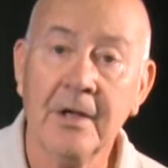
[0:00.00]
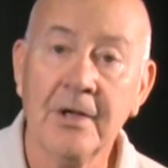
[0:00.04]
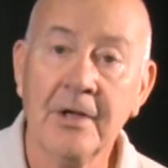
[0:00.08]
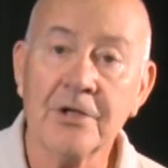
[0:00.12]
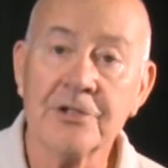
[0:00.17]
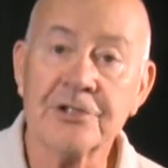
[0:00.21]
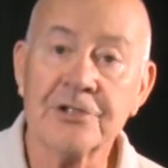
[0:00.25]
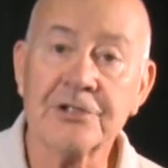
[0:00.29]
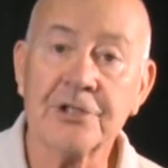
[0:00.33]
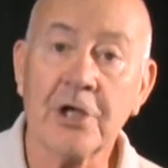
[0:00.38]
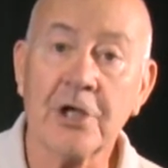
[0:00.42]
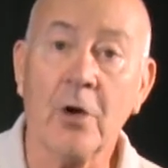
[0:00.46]

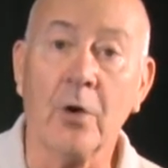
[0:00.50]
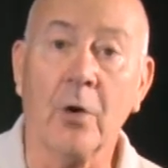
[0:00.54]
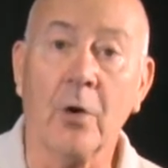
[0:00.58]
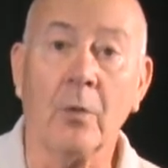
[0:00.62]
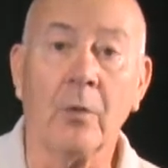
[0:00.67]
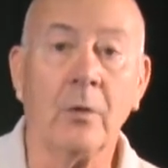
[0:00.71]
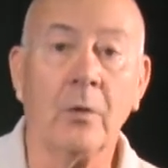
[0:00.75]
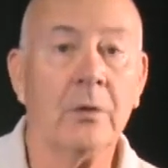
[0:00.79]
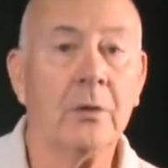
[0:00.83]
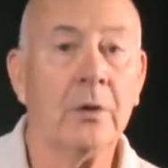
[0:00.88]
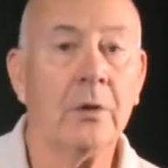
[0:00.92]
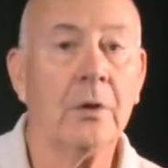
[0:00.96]
So
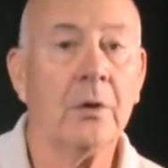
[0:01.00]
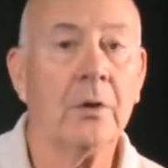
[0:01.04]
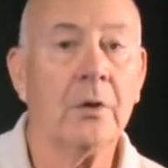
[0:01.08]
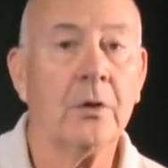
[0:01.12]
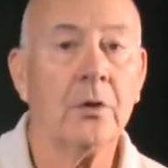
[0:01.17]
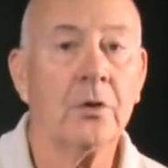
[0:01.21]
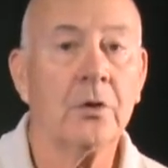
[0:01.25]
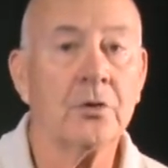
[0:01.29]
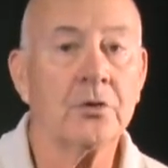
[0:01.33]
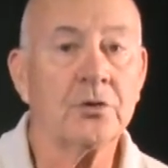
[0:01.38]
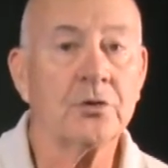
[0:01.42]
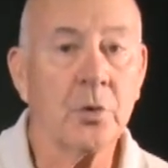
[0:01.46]

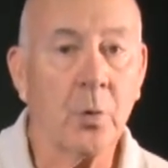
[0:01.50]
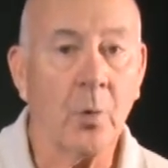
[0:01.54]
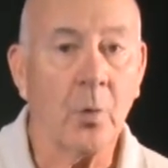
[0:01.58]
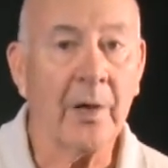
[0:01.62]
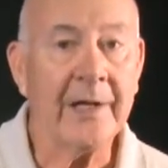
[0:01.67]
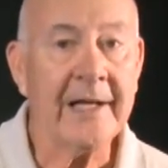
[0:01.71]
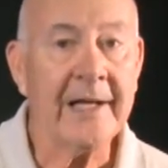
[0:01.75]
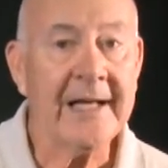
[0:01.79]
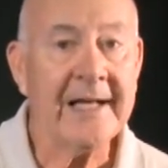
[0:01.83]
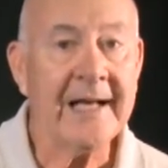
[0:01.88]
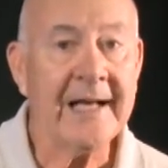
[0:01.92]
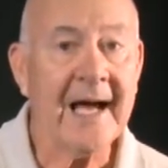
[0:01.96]

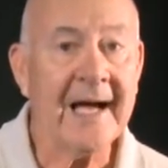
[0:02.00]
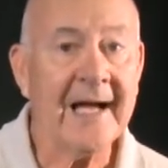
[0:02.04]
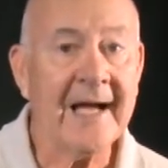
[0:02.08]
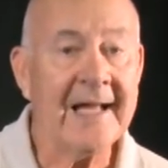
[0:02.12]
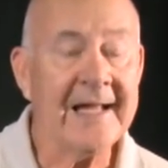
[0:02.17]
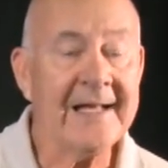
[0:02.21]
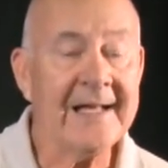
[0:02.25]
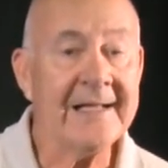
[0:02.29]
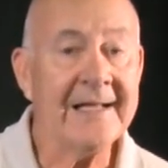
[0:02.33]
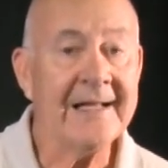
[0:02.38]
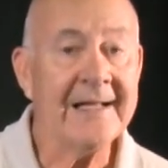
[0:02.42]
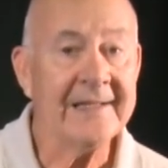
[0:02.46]

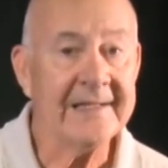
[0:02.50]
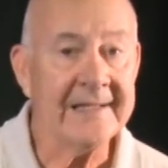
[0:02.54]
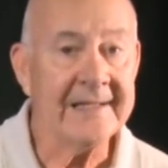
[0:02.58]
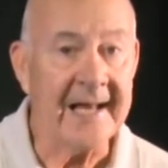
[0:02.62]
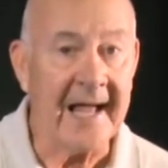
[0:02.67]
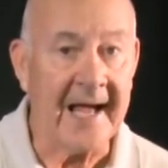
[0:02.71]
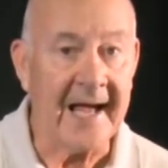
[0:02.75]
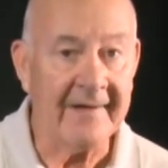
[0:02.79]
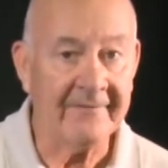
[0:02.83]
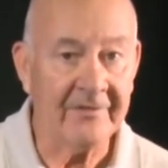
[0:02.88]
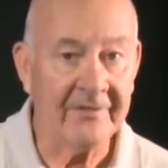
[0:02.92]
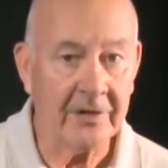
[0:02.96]
29
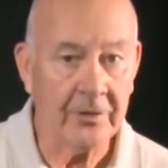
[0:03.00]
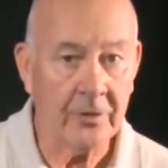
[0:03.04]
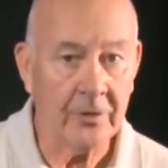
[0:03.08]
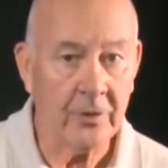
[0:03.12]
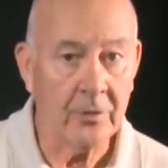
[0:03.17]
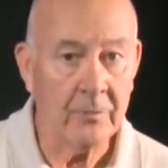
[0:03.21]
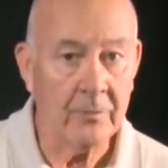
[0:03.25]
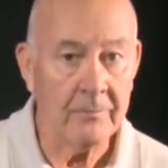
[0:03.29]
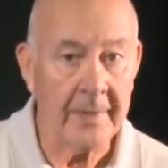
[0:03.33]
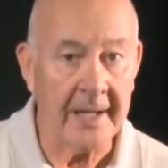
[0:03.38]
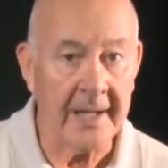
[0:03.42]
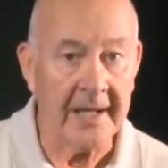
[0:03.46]
Navajo
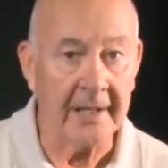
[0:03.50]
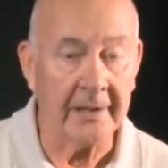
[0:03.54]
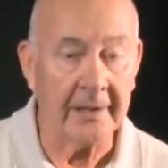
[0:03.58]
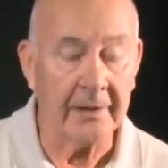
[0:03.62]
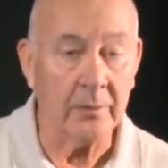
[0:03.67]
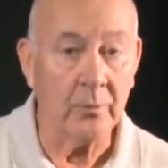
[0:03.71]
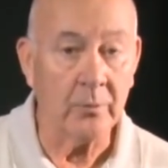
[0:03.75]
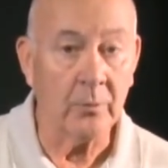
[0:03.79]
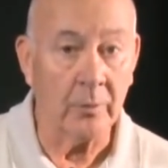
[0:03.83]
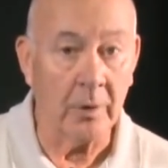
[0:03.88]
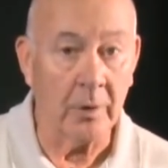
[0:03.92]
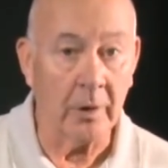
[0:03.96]

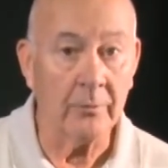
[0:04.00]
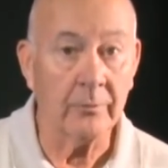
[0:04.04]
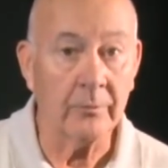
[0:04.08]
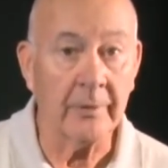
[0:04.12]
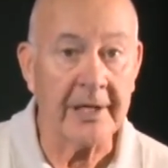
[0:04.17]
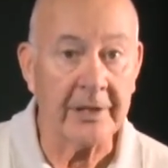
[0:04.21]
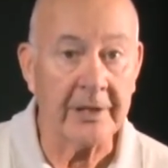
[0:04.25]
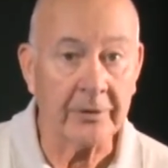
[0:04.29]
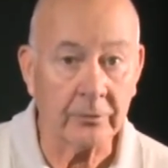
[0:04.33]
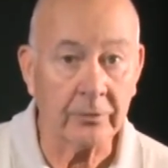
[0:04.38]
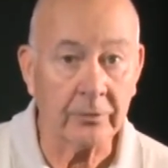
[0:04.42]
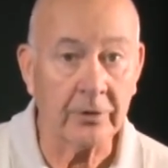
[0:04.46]
men were
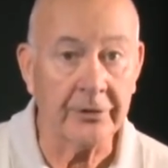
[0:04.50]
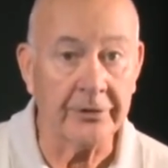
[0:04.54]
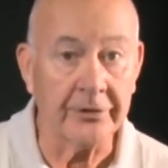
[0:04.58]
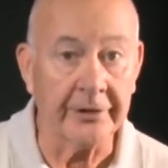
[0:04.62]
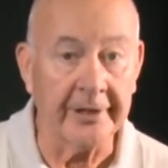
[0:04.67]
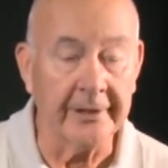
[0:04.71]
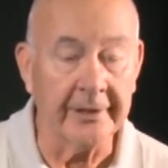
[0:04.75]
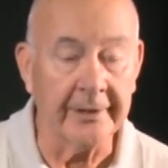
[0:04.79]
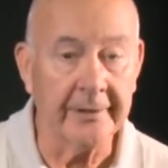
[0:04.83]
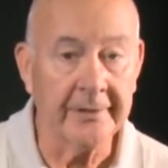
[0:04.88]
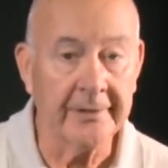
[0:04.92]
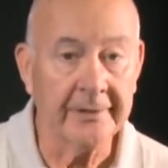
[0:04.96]

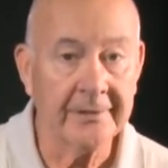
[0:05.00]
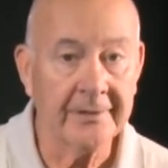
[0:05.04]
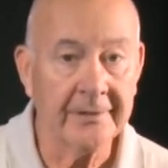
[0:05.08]
recruited.